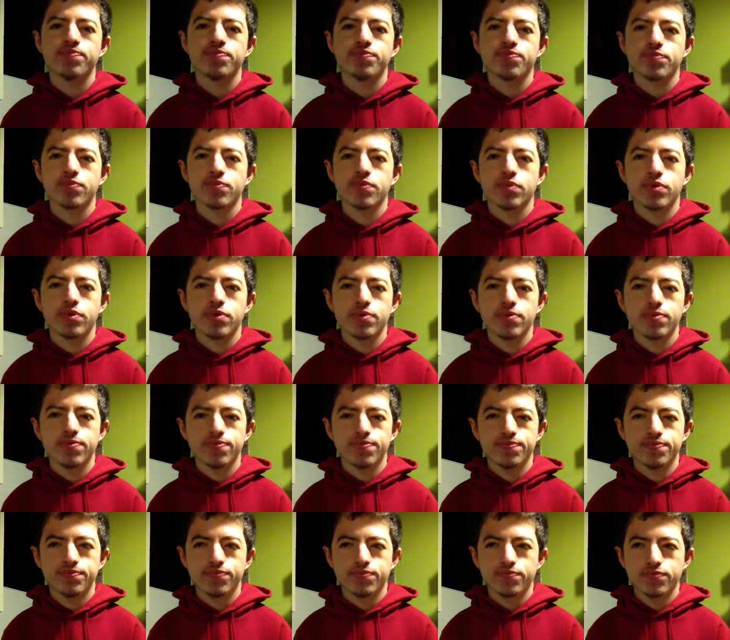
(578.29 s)

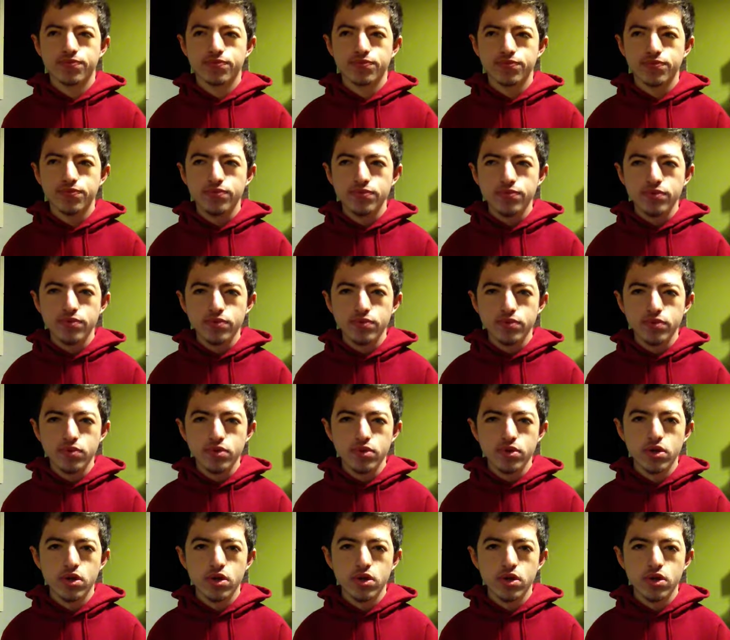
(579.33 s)
(silence)